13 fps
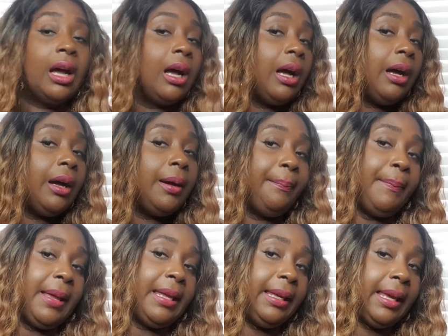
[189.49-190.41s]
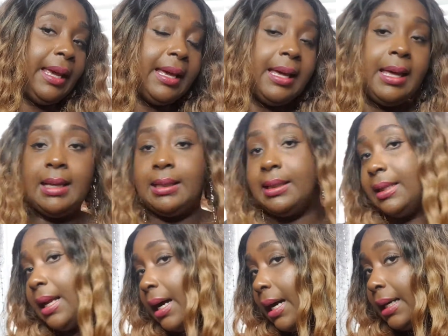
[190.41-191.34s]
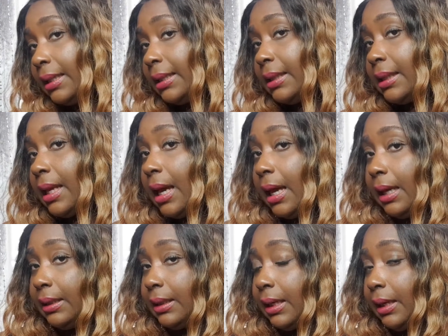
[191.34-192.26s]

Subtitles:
But yeah, it's nice. And